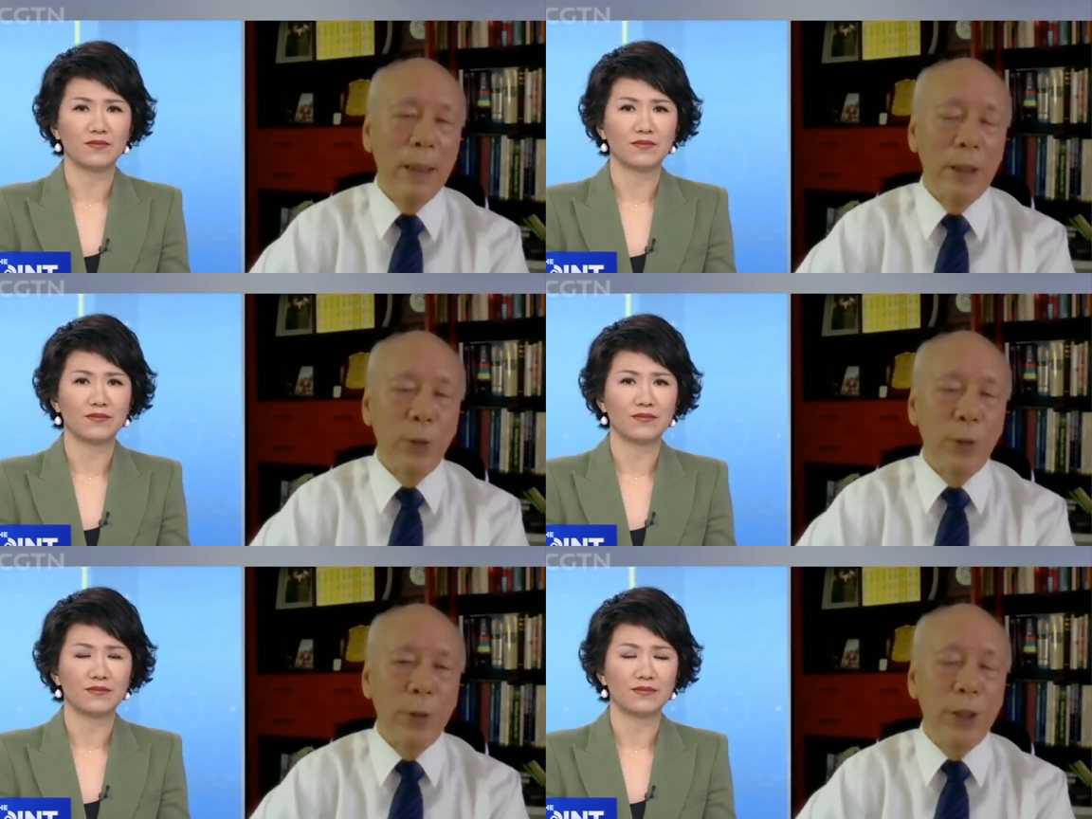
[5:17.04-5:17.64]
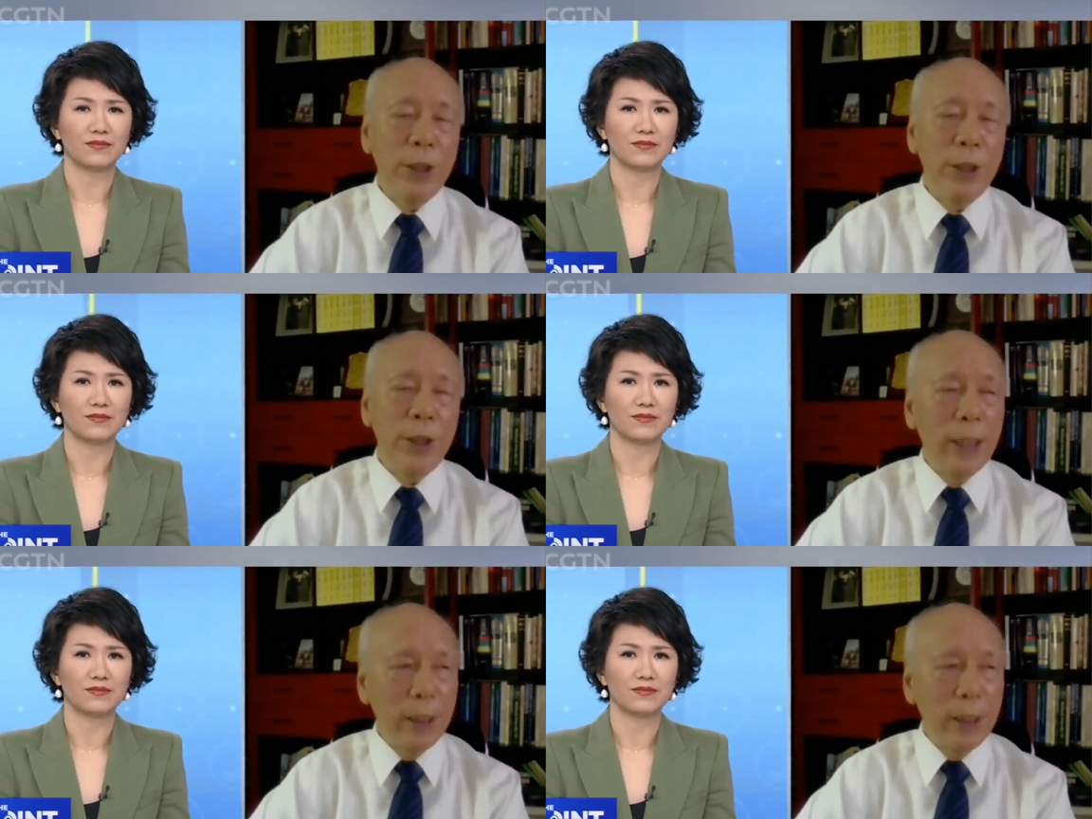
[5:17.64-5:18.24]

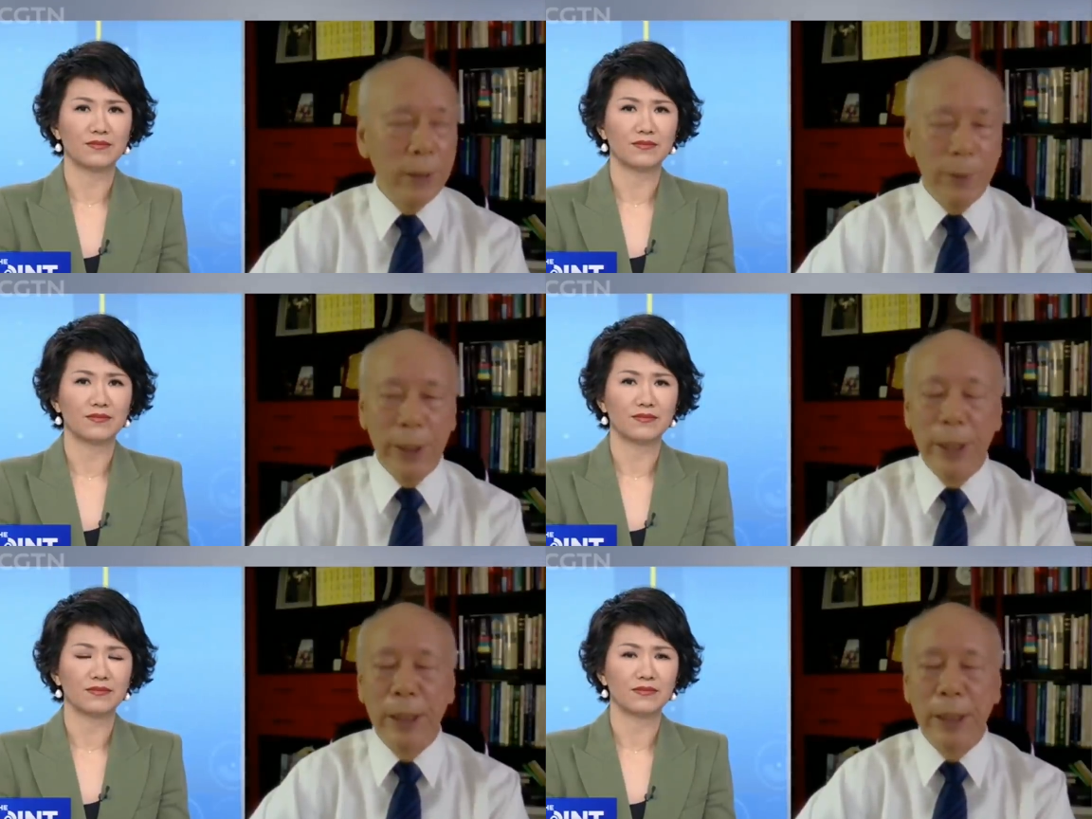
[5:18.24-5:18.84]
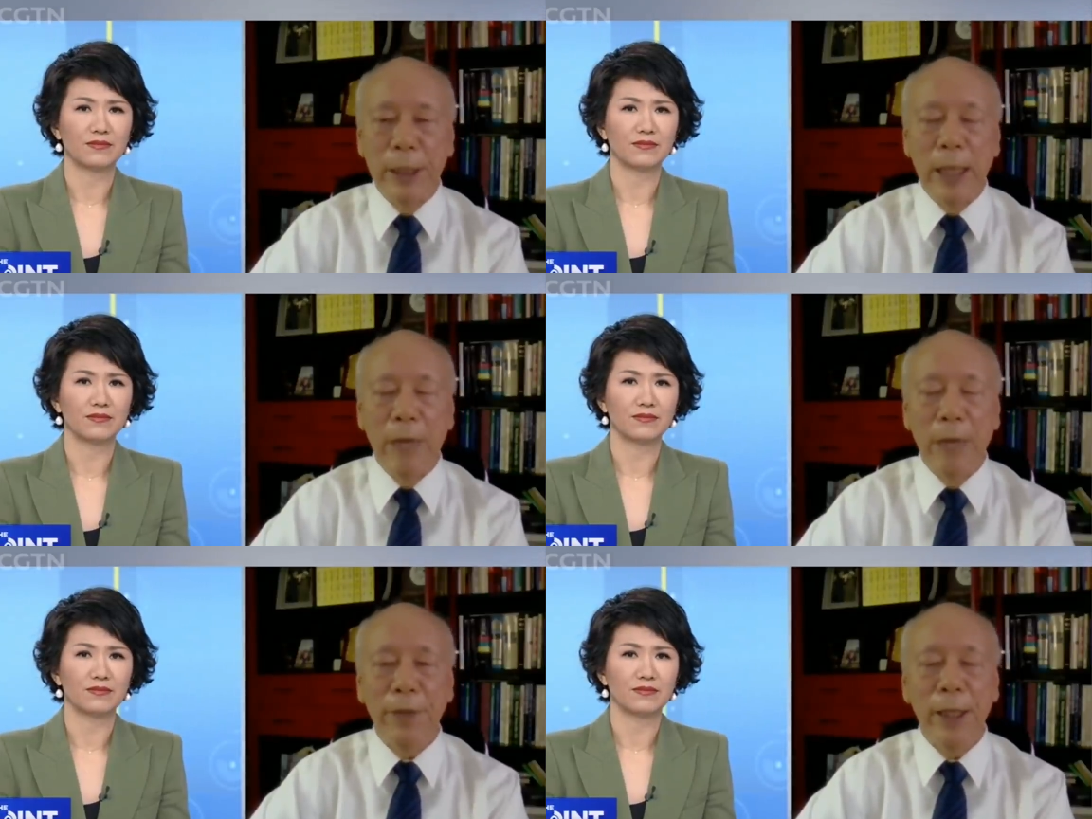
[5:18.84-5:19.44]
Speaker 1: strategically
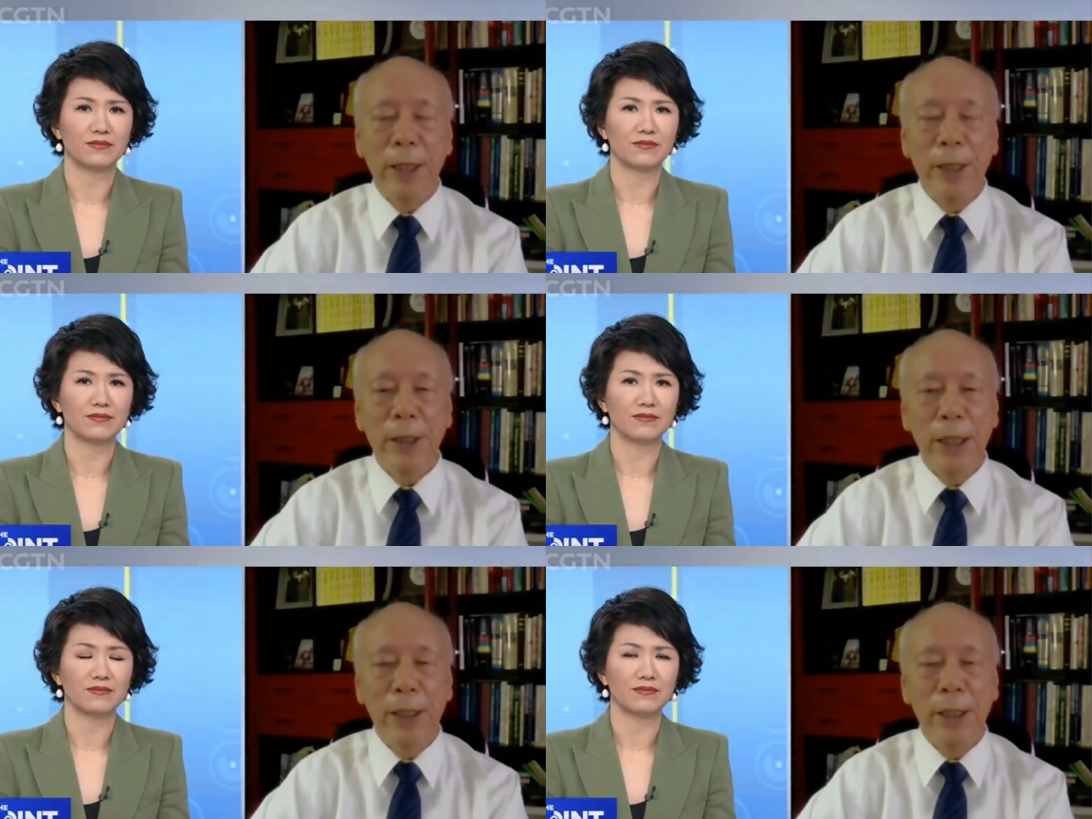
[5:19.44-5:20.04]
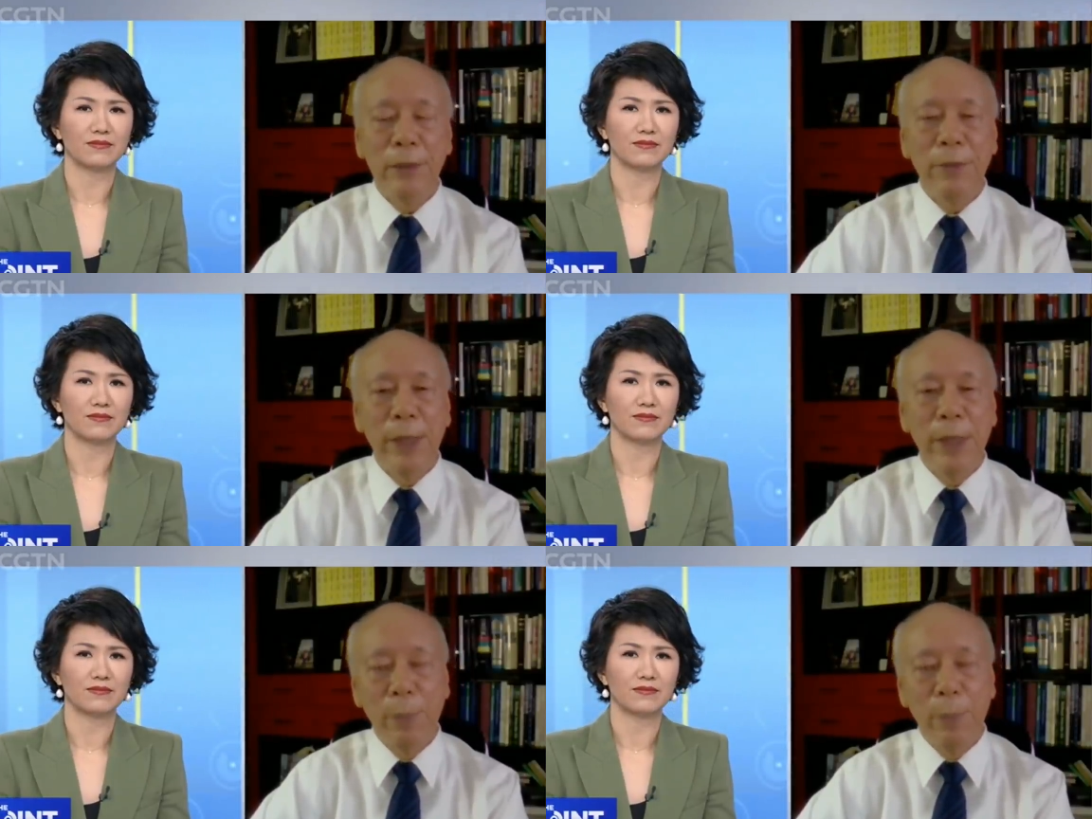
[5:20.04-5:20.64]
speaking, Afghanistan is
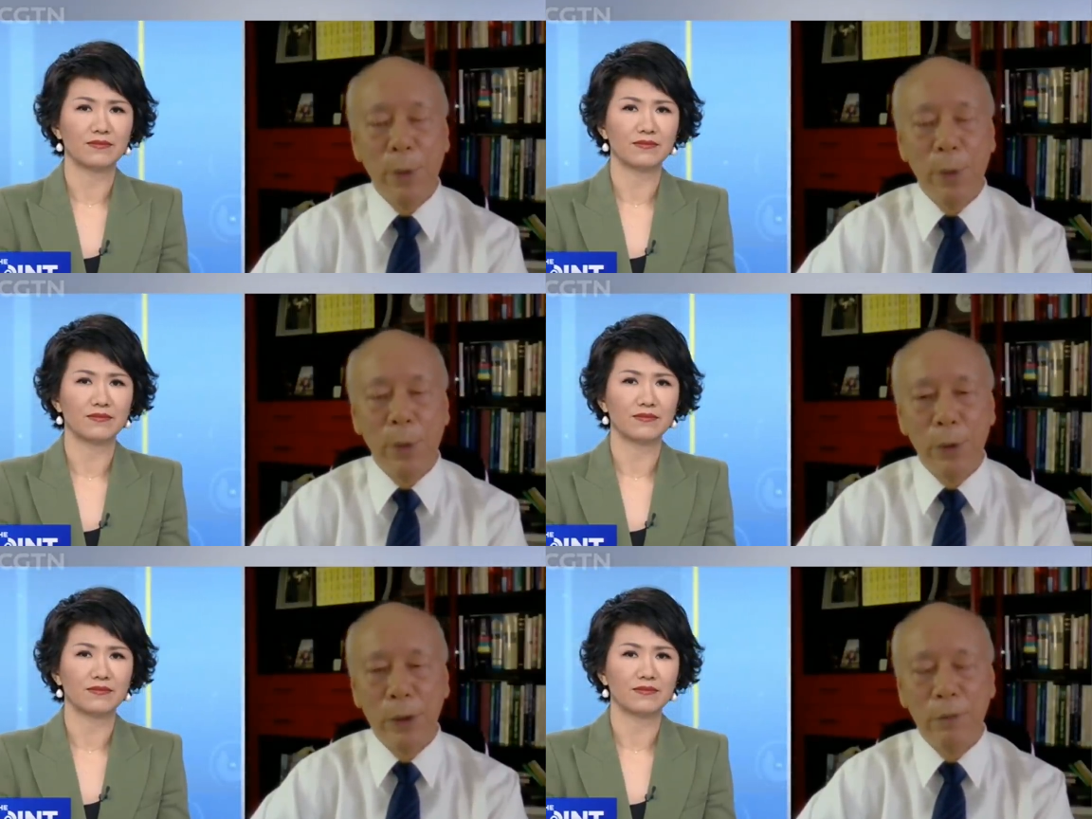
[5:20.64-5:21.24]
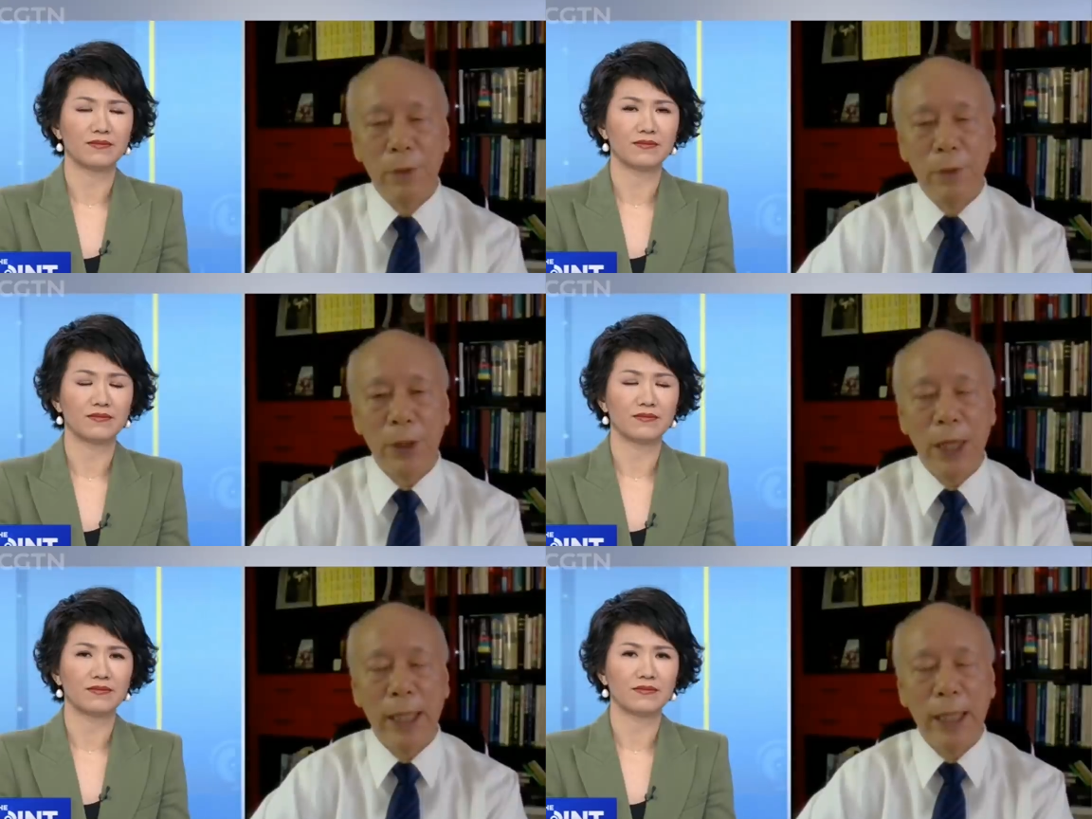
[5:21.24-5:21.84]
very important for
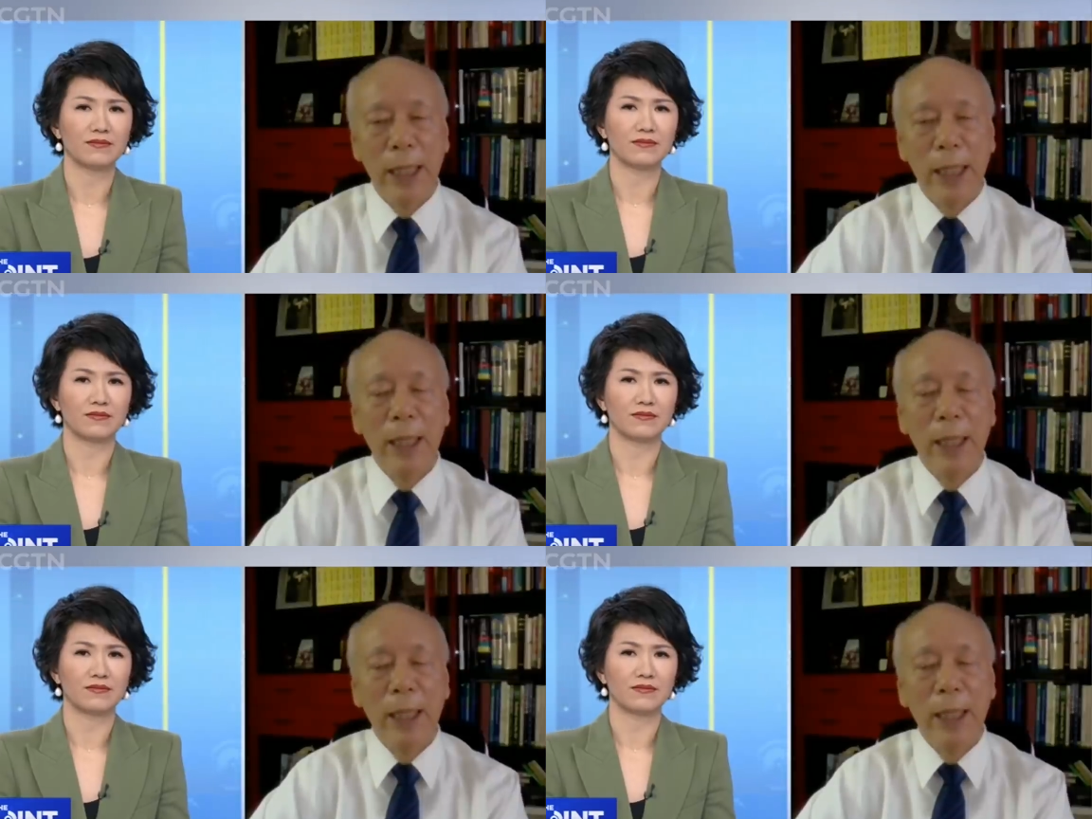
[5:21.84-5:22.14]
China